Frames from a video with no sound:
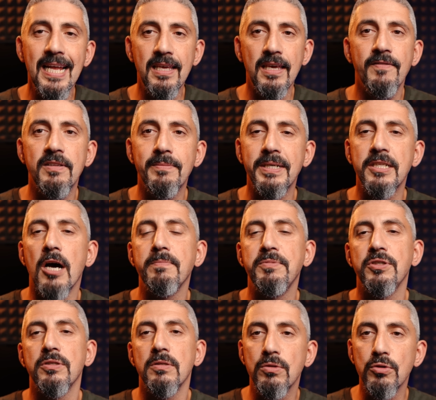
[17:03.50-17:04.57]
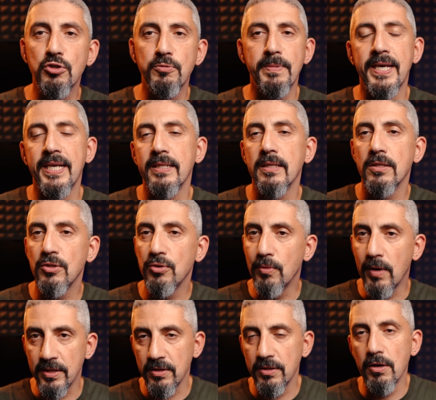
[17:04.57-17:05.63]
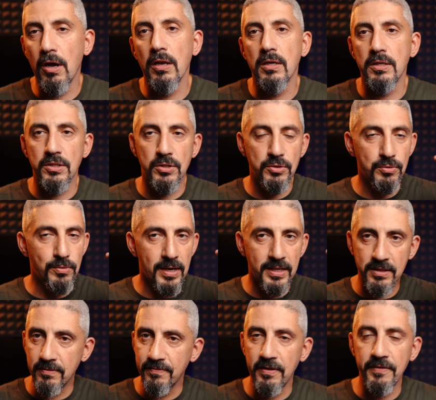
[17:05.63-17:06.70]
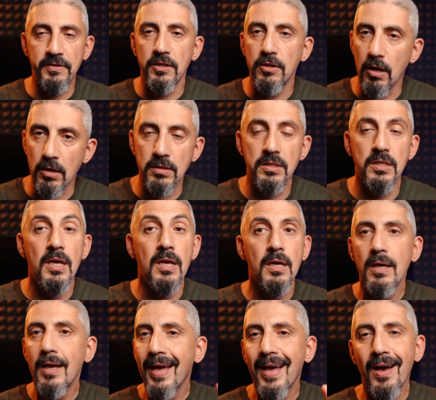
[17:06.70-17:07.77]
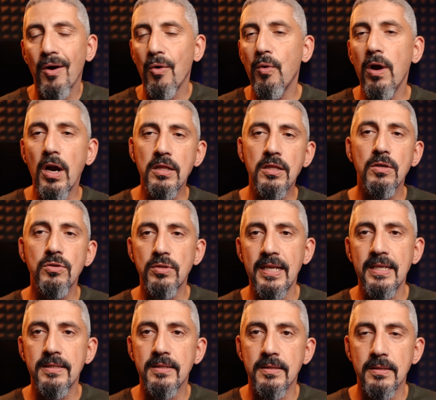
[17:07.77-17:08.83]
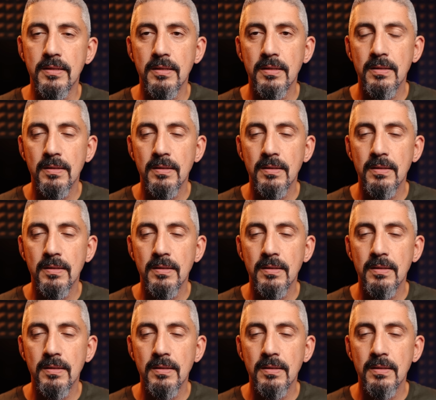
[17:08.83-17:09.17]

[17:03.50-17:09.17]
give them an option to spend $200, $250. Where are those lenses?